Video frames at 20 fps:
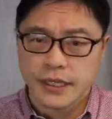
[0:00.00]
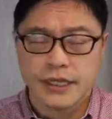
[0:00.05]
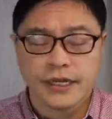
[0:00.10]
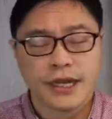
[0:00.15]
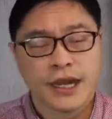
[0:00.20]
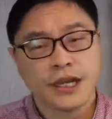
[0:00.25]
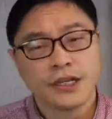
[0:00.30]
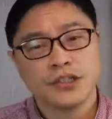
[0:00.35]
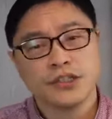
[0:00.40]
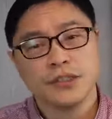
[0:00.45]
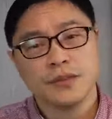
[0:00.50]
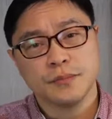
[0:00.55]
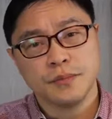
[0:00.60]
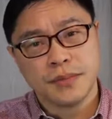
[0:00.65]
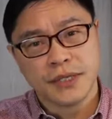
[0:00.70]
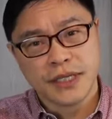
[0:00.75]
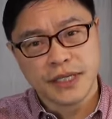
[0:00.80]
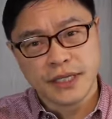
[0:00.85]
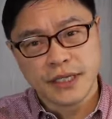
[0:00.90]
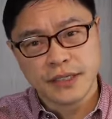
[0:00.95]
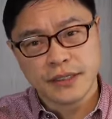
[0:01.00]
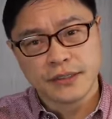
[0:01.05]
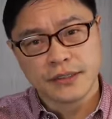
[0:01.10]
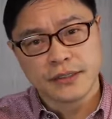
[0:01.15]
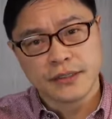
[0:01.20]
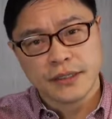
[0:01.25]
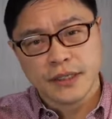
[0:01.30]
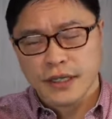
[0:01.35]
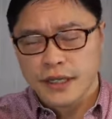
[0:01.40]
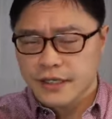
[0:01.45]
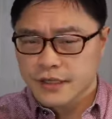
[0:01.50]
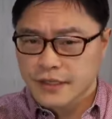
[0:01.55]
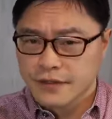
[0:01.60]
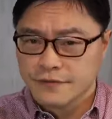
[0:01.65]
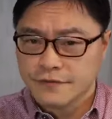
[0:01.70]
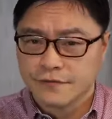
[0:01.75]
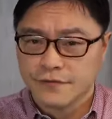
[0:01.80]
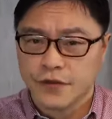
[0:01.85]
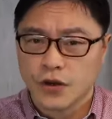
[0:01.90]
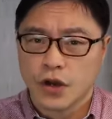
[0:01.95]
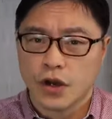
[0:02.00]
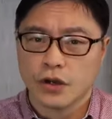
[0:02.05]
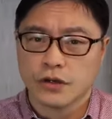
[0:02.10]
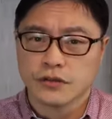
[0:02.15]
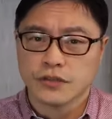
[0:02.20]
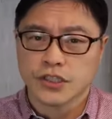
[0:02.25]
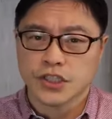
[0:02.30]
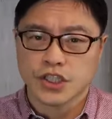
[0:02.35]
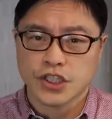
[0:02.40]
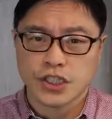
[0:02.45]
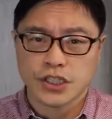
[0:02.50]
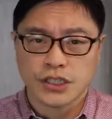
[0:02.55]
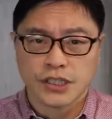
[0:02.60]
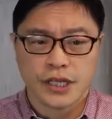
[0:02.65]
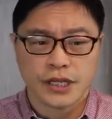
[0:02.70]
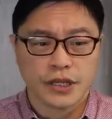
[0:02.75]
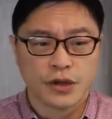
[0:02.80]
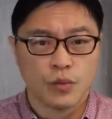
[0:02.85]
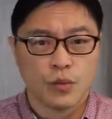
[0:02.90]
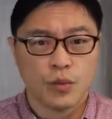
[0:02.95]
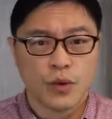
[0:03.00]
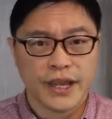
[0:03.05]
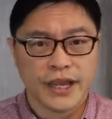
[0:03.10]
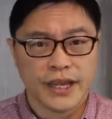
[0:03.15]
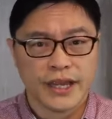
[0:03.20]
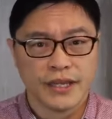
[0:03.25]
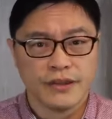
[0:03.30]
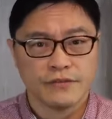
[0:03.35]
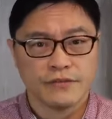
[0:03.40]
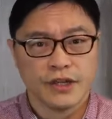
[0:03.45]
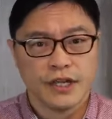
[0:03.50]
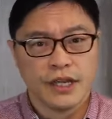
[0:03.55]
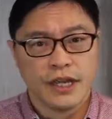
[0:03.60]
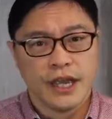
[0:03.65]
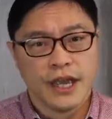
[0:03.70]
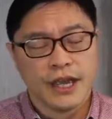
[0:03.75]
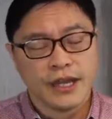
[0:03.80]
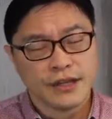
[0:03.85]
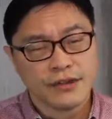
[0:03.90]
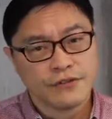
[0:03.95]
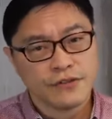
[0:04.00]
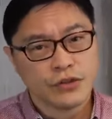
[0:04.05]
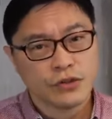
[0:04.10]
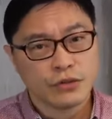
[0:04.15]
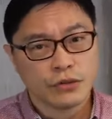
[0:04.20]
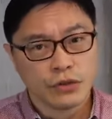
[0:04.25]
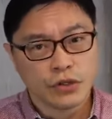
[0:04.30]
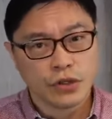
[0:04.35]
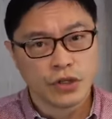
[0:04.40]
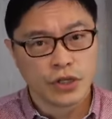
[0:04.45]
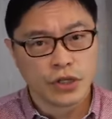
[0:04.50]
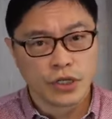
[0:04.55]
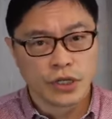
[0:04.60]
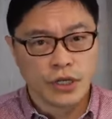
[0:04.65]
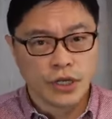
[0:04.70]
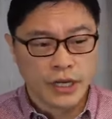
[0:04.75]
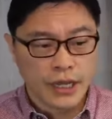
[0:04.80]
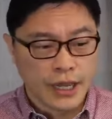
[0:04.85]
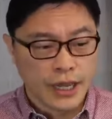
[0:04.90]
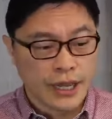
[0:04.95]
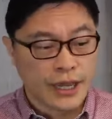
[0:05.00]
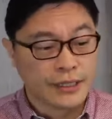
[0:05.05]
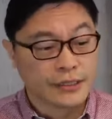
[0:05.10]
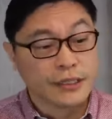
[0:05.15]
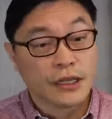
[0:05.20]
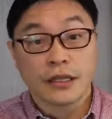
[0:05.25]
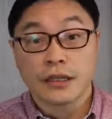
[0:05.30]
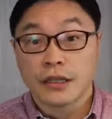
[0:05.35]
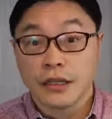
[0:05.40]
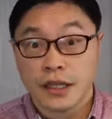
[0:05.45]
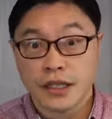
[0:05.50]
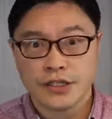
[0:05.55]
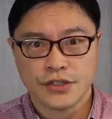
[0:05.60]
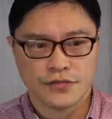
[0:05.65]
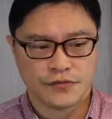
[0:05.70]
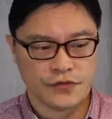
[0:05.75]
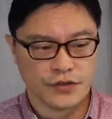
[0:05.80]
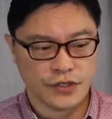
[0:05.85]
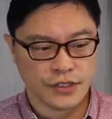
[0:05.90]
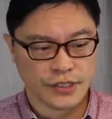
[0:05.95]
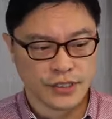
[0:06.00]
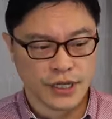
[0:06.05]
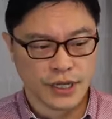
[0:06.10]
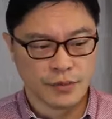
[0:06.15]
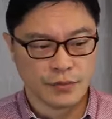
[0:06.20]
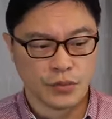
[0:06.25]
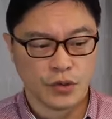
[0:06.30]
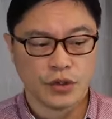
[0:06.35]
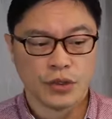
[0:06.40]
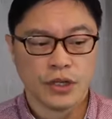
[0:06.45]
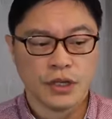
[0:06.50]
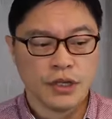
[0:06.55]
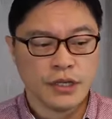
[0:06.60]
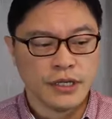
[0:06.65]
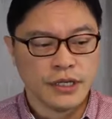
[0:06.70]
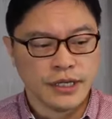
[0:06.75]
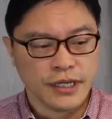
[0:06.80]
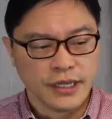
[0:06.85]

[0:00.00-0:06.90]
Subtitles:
It actually peaks and then falls just like a wave. And if you look at lunch, for example,